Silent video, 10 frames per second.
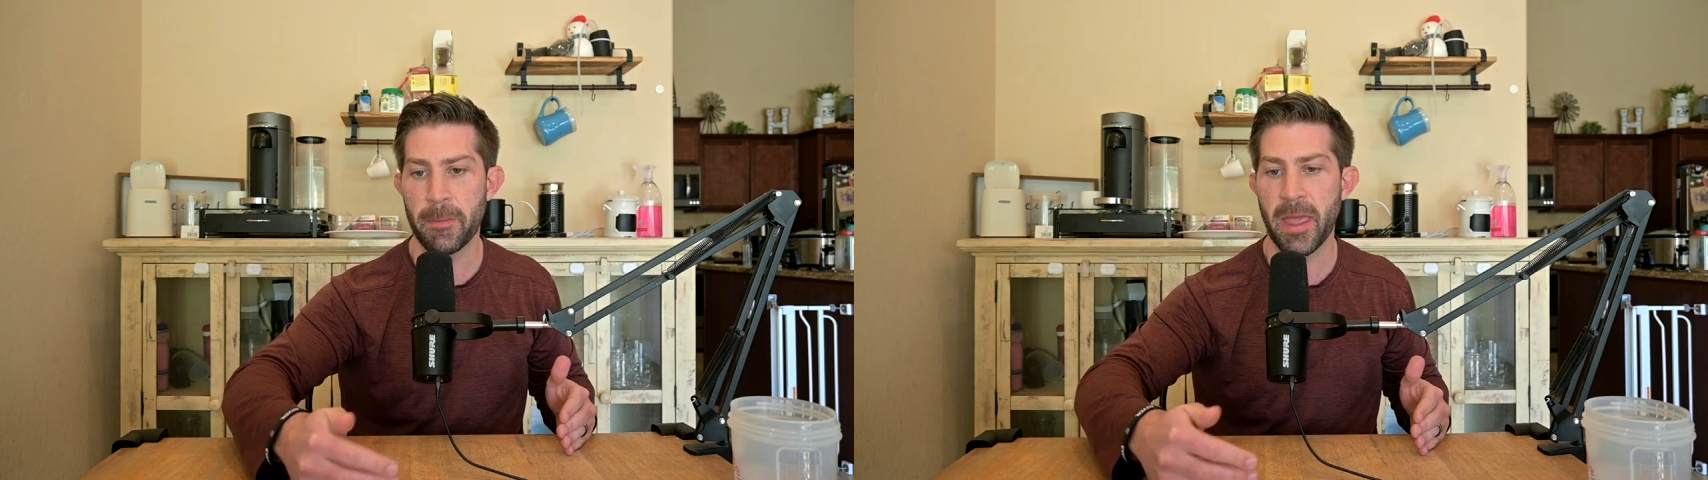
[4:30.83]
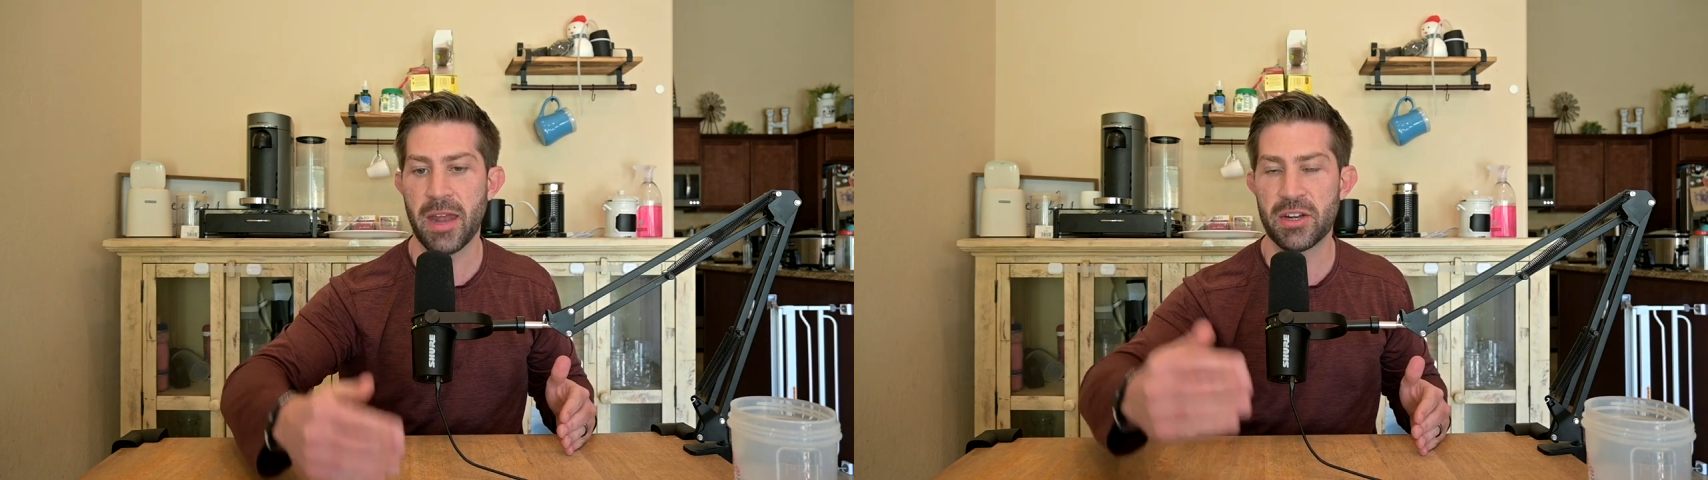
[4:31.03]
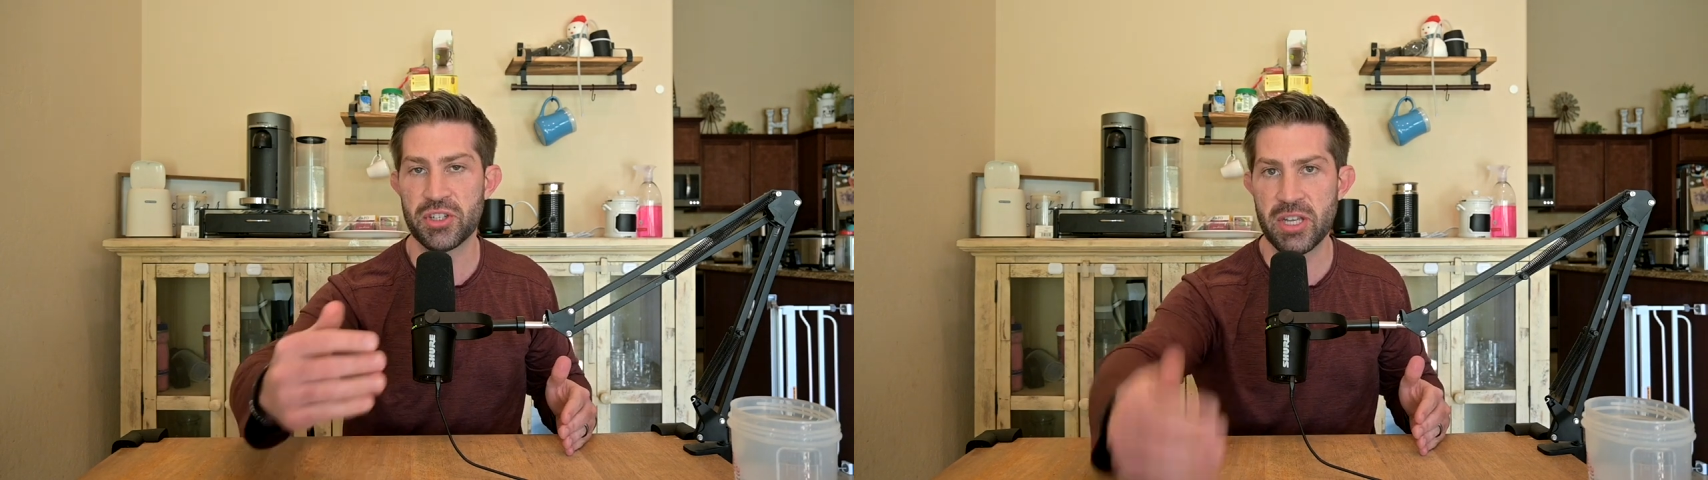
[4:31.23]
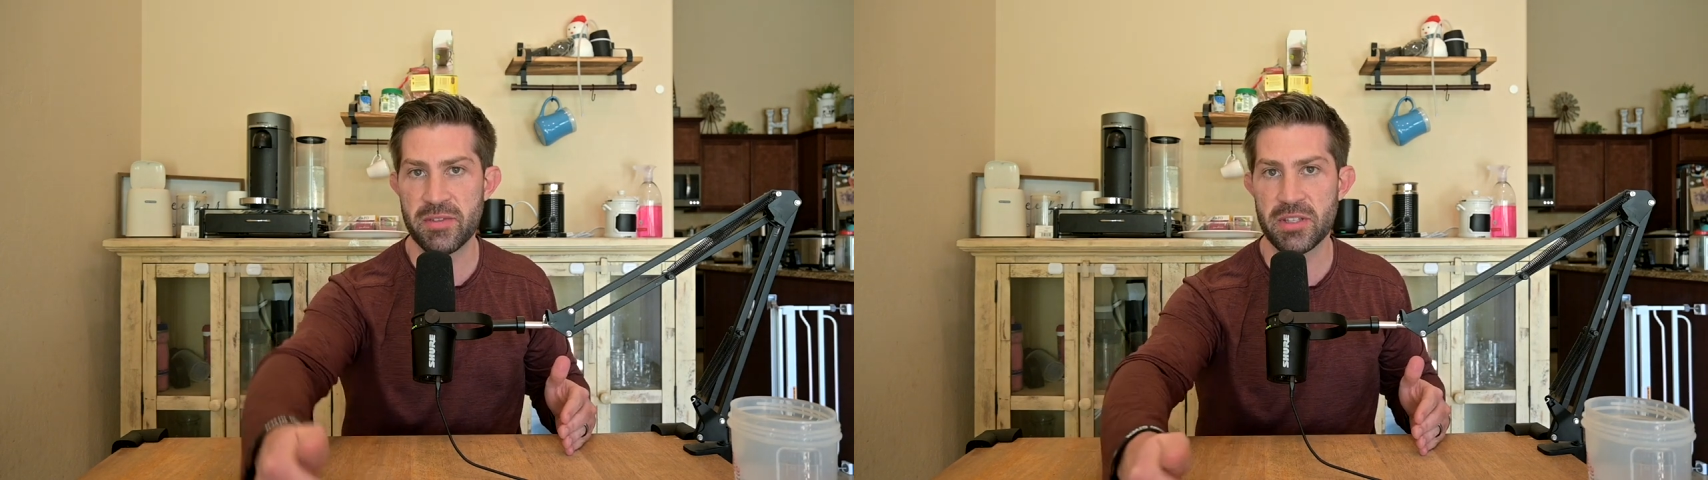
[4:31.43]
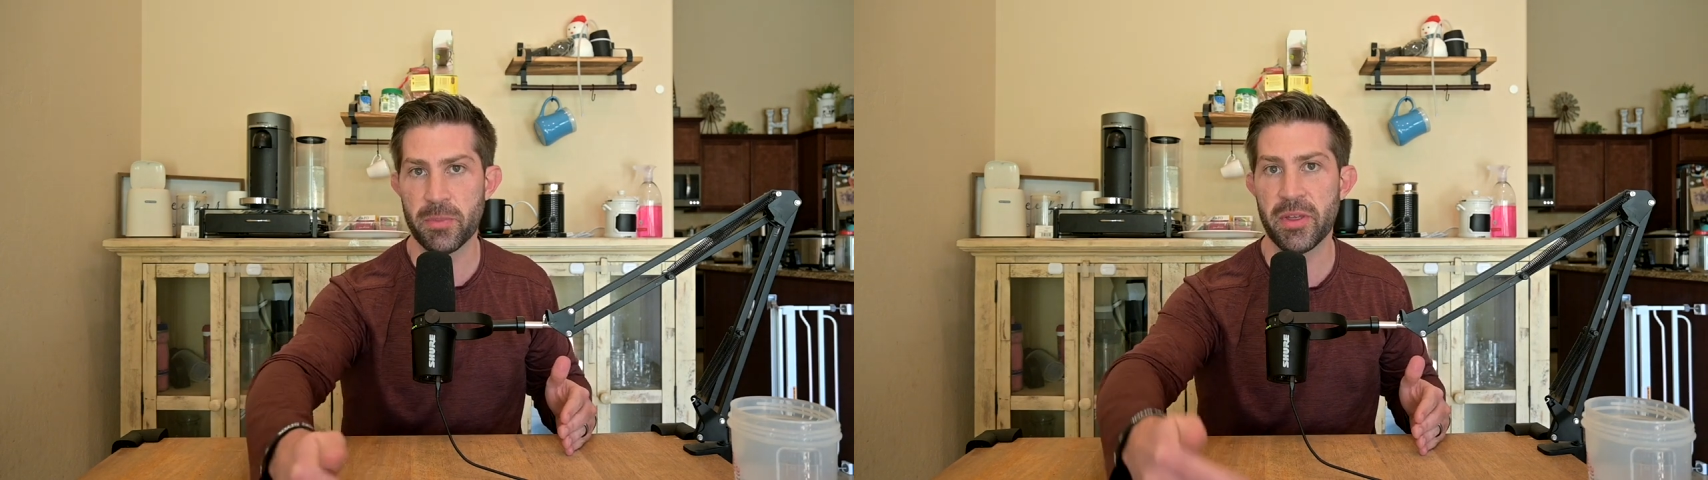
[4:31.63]
and achieve
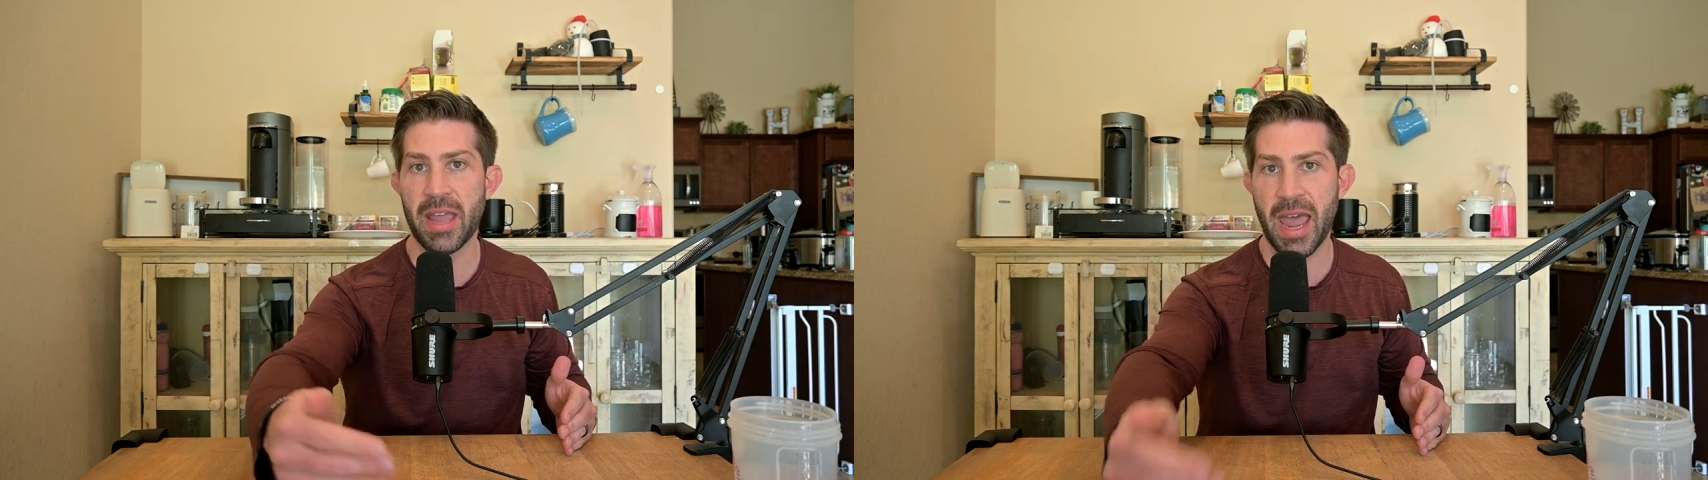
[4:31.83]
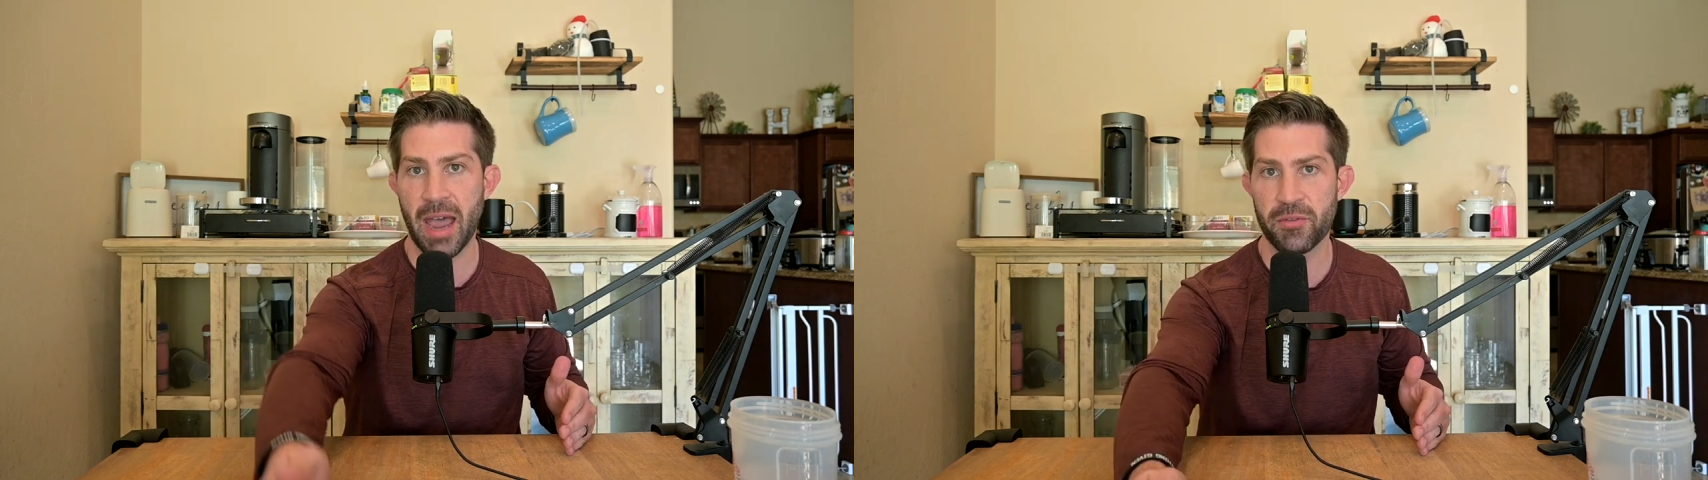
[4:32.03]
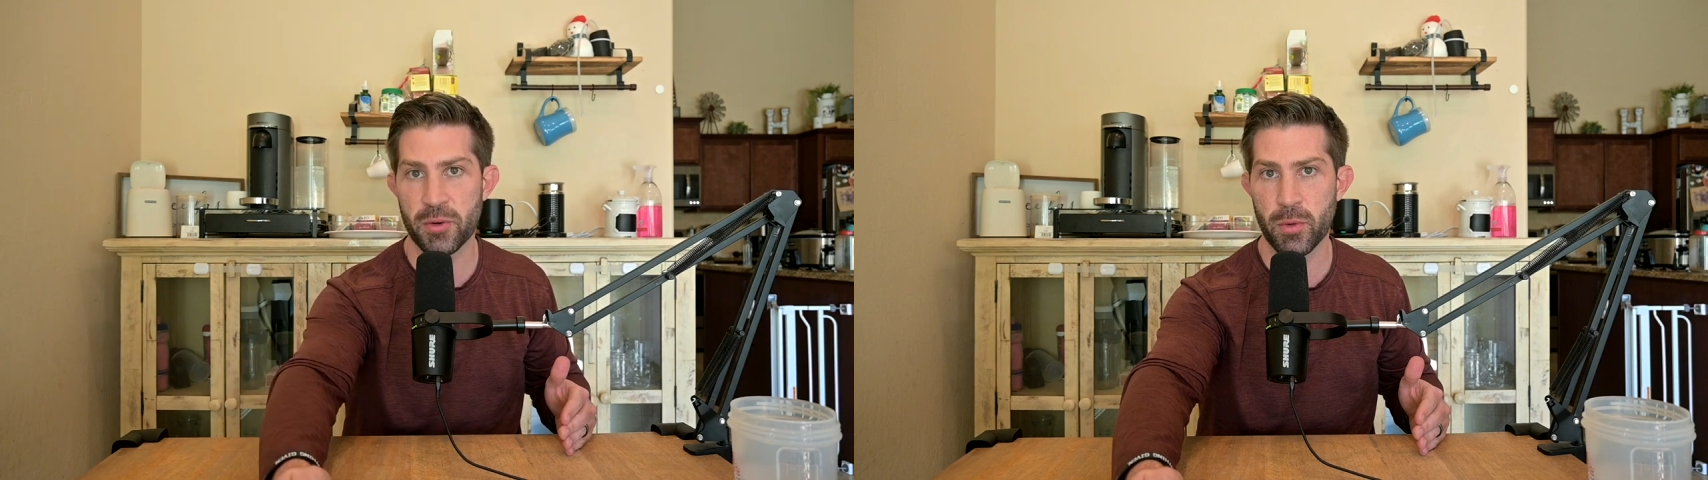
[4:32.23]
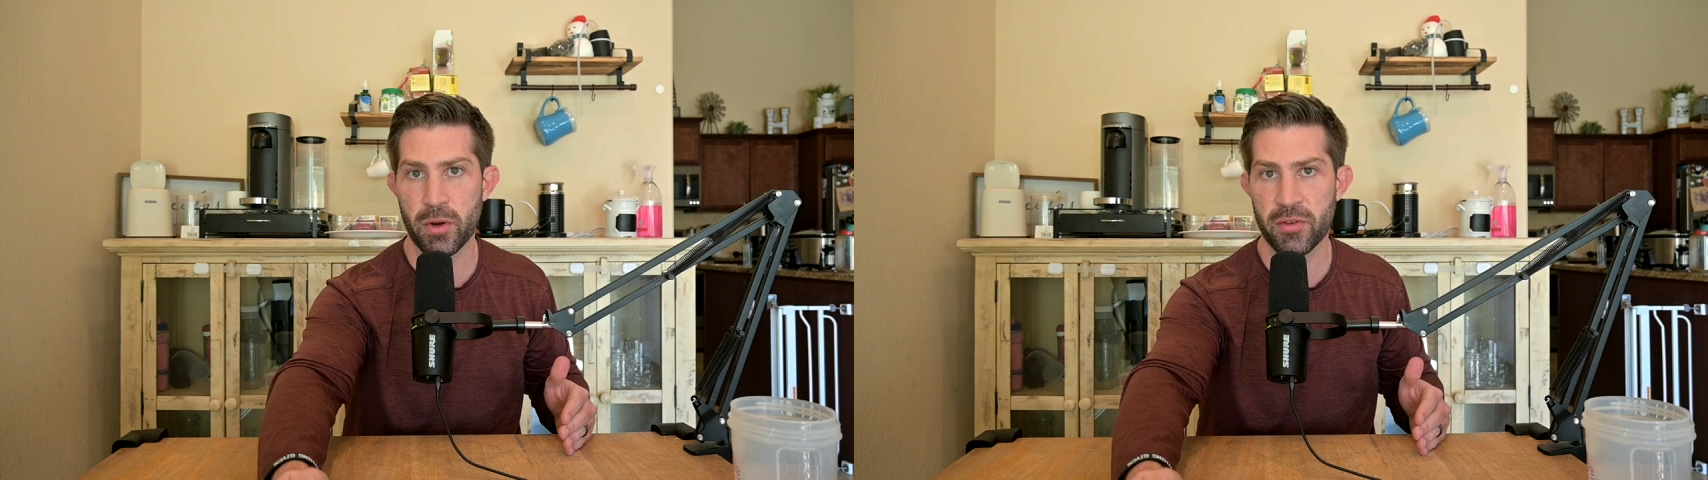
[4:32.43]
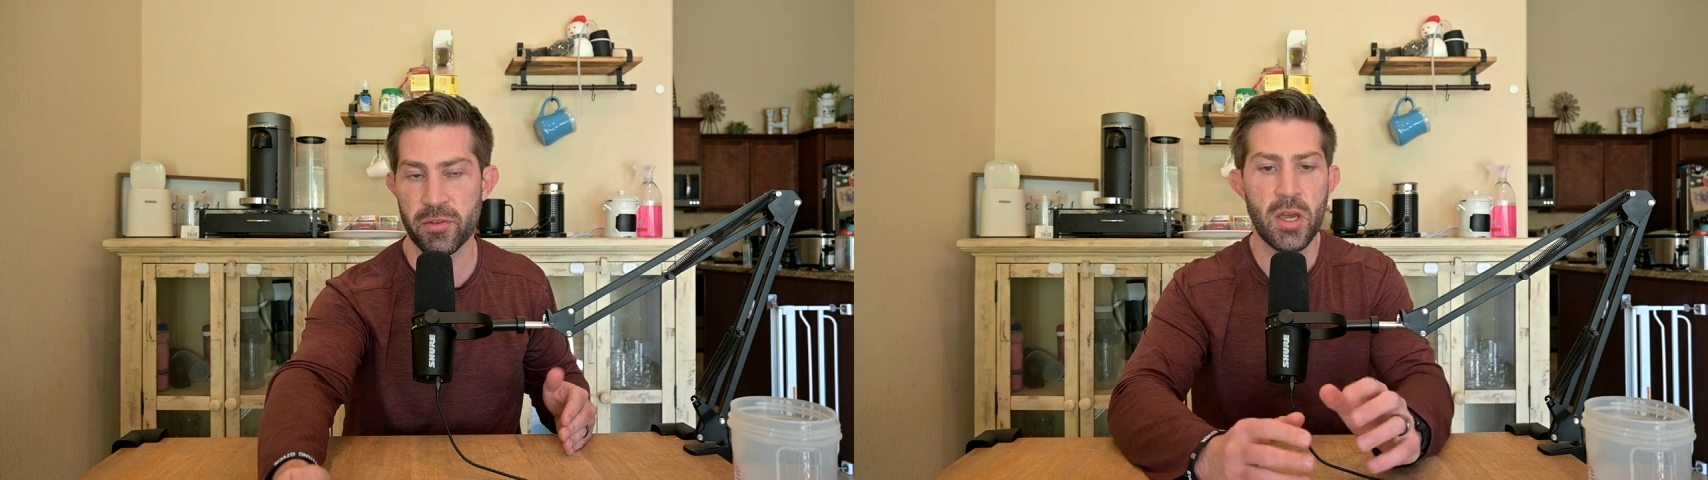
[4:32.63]
something
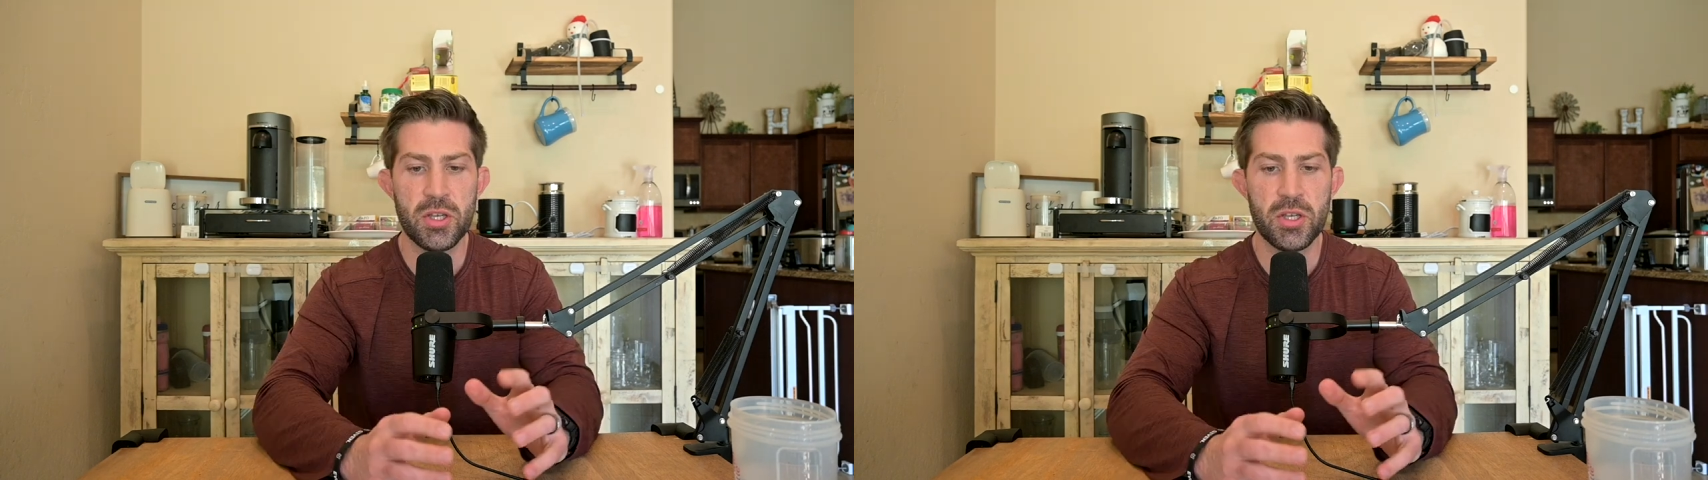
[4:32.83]
afterwards.